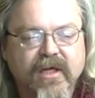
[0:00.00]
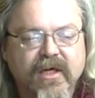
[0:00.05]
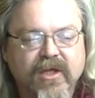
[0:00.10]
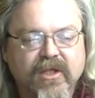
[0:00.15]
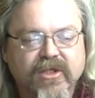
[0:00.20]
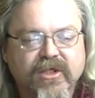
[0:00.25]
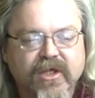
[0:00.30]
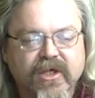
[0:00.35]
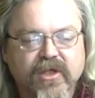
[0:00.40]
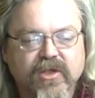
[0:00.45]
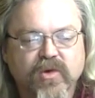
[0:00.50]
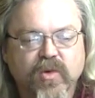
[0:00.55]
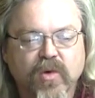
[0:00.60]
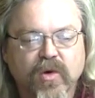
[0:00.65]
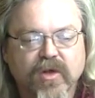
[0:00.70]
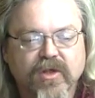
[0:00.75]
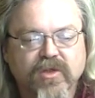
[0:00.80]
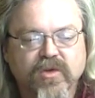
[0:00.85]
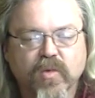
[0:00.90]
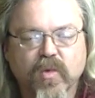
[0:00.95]
inching
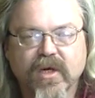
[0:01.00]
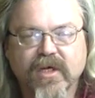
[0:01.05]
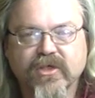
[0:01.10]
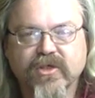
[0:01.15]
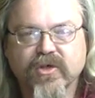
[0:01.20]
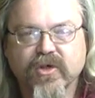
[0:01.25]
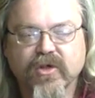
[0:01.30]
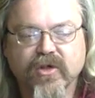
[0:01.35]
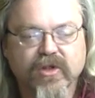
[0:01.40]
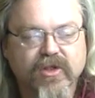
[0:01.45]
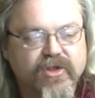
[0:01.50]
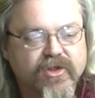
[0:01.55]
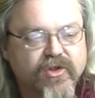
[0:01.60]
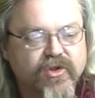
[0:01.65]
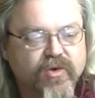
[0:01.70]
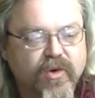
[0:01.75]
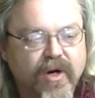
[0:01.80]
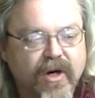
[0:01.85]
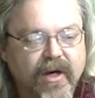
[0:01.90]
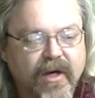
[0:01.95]
towards western
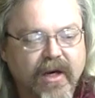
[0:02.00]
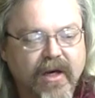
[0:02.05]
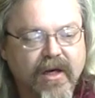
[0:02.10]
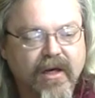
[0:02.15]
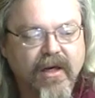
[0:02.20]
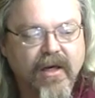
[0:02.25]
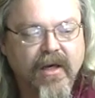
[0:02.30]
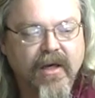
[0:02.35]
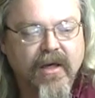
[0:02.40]
Australia.